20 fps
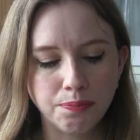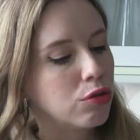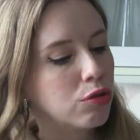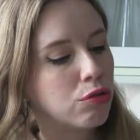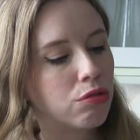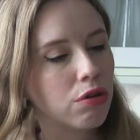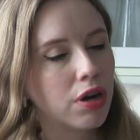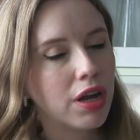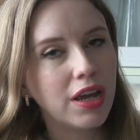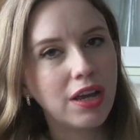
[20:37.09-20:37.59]

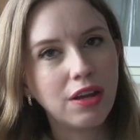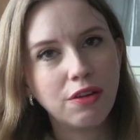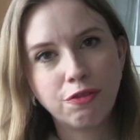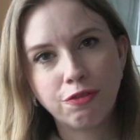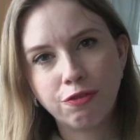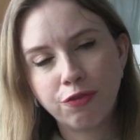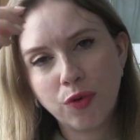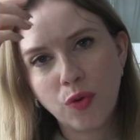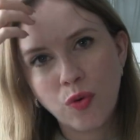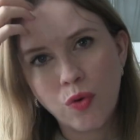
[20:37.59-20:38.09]
Great
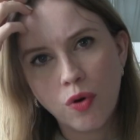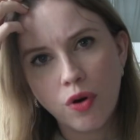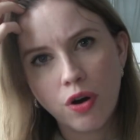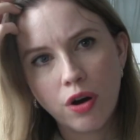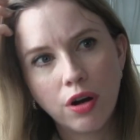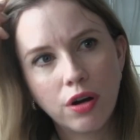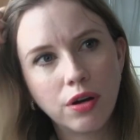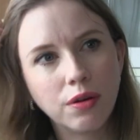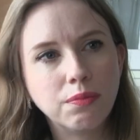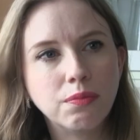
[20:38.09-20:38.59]

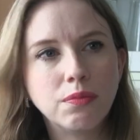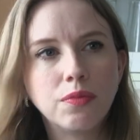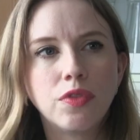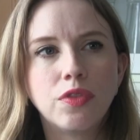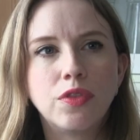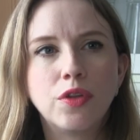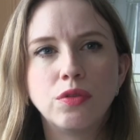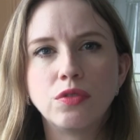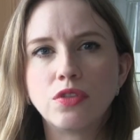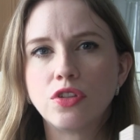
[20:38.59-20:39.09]
for
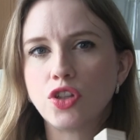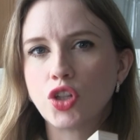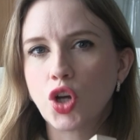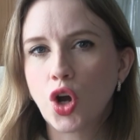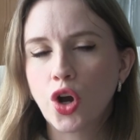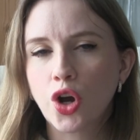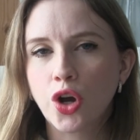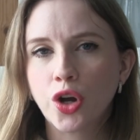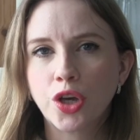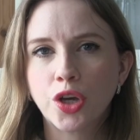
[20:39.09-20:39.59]
those
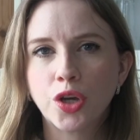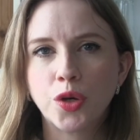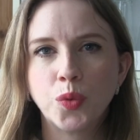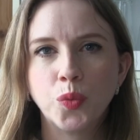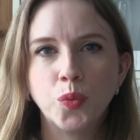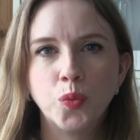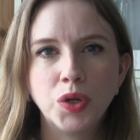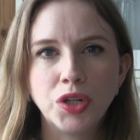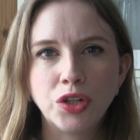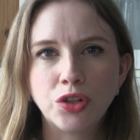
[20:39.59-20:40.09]
dark,
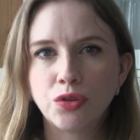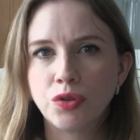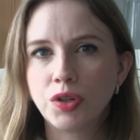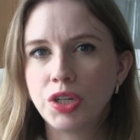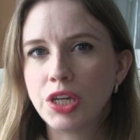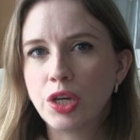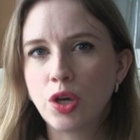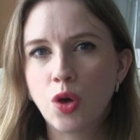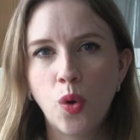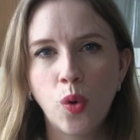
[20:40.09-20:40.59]

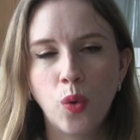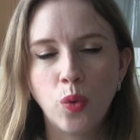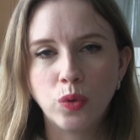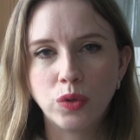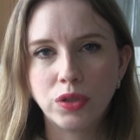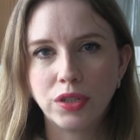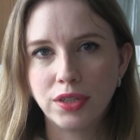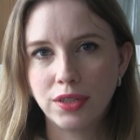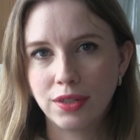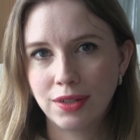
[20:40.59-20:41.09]
wintry,
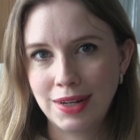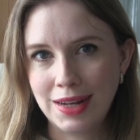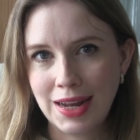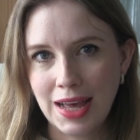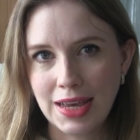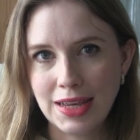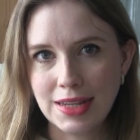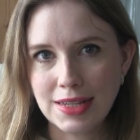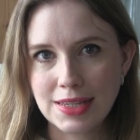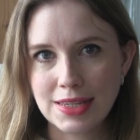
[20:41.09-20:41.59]
cold
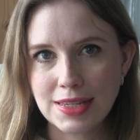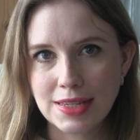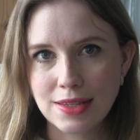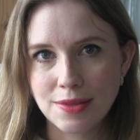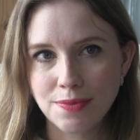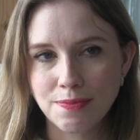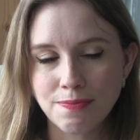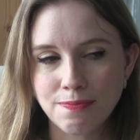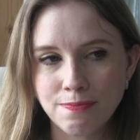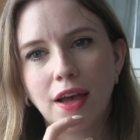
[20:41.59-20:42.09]

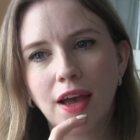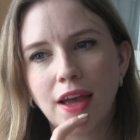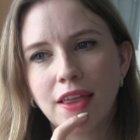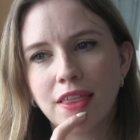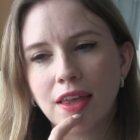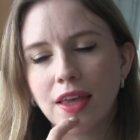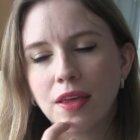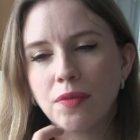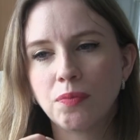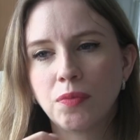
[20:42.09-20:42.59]
nights. I
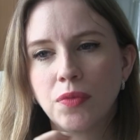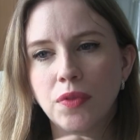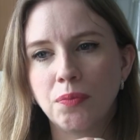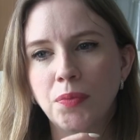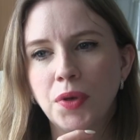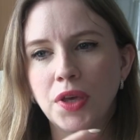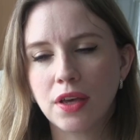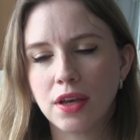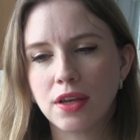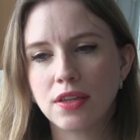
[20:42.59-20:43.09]
think
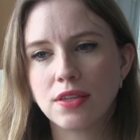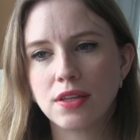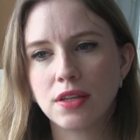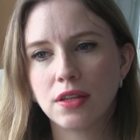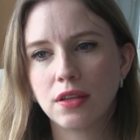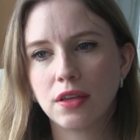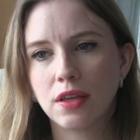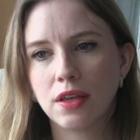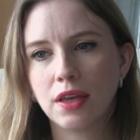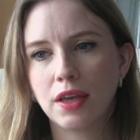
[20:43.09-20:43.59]
because
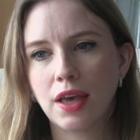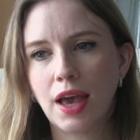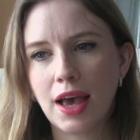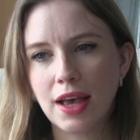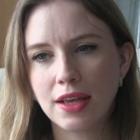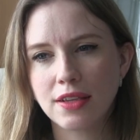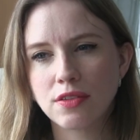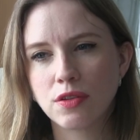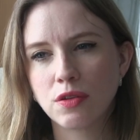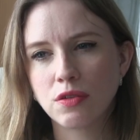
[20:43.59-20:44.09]
it
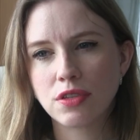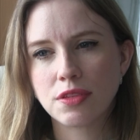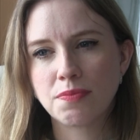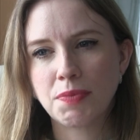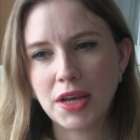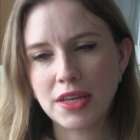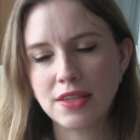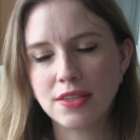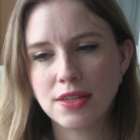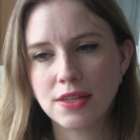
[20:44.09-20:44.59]
has those
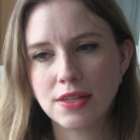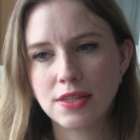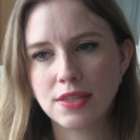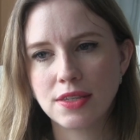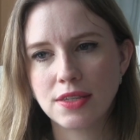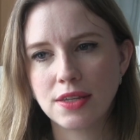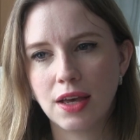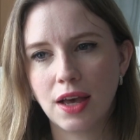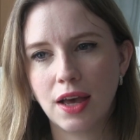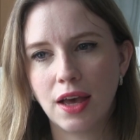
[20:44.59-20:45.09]

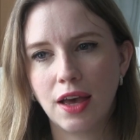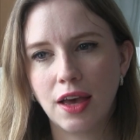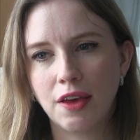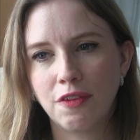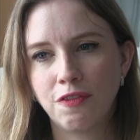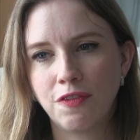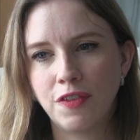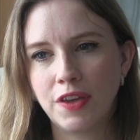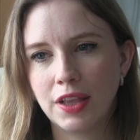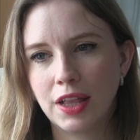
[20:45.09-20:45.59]
spices, I
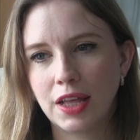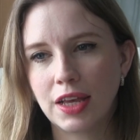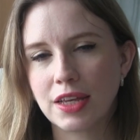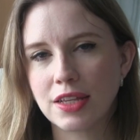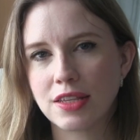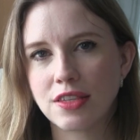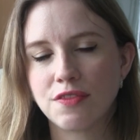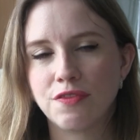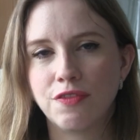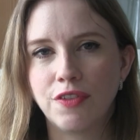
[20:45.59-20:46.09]
feel like
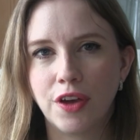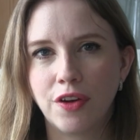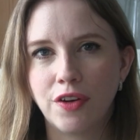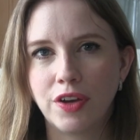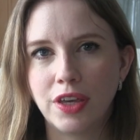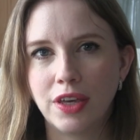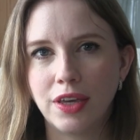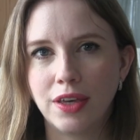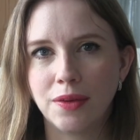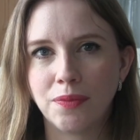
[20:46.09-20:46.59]
it's
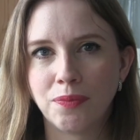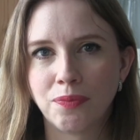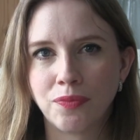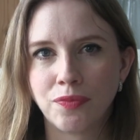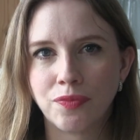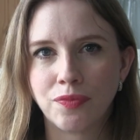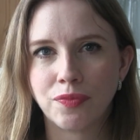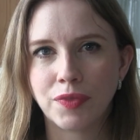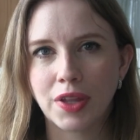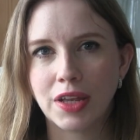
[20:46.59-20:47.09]
very
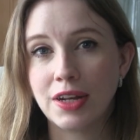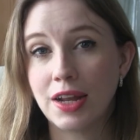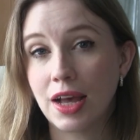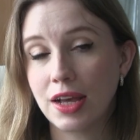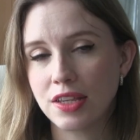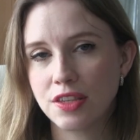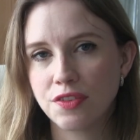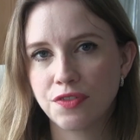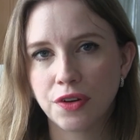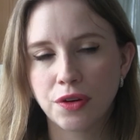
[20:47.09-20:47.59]

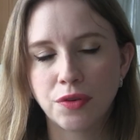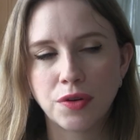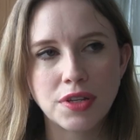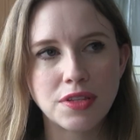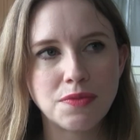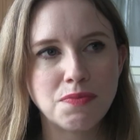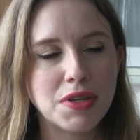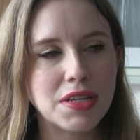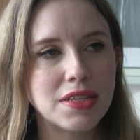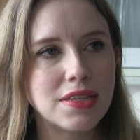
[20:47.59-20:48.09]
nice for
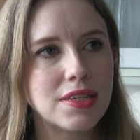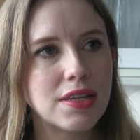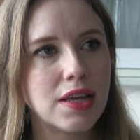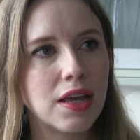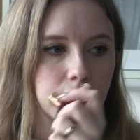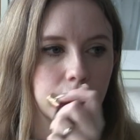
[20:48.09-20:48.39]
Christmas.